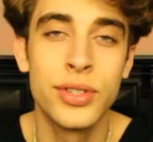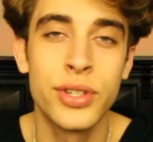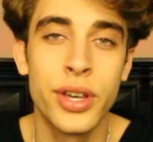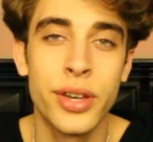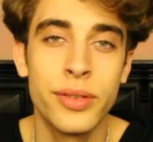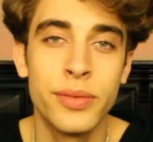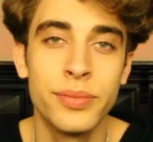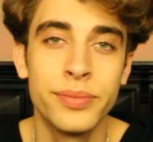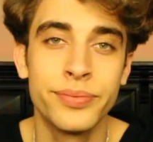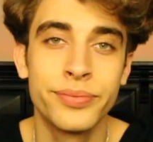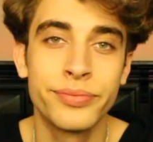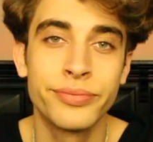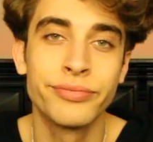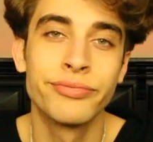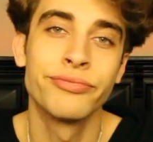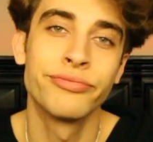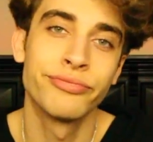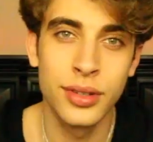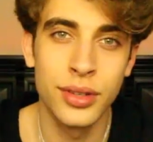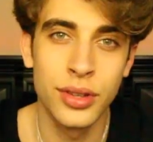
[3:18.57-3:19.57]
So.
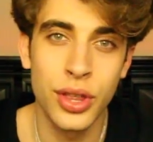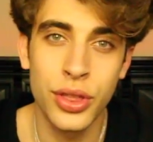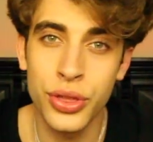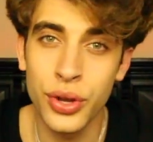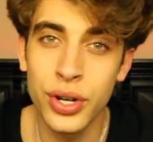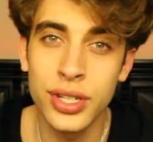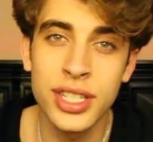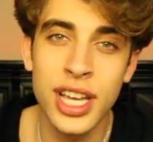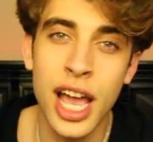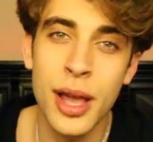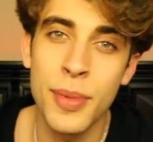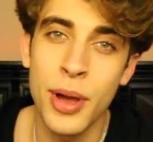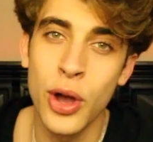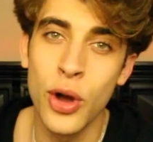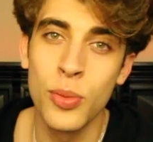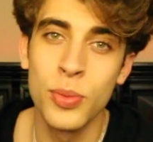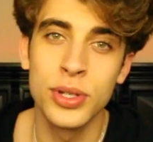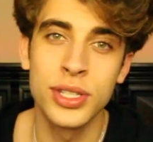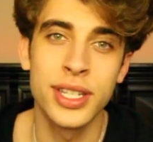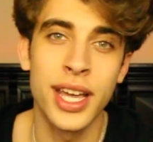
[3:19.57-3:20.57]
The third time I
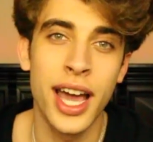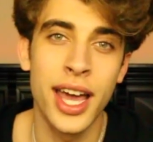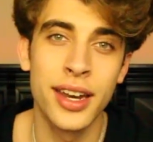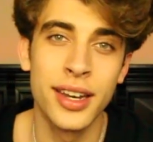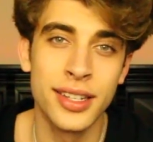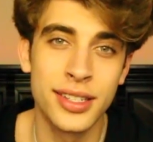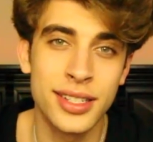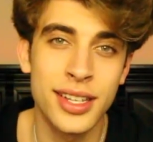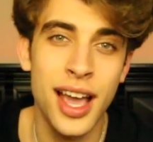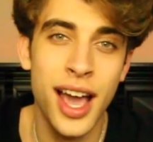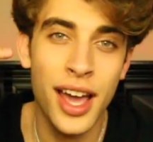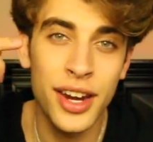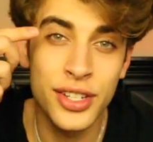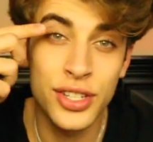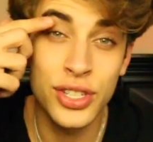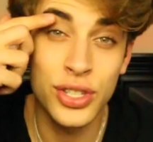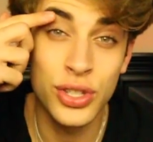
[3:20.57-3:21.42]
almost died is kinda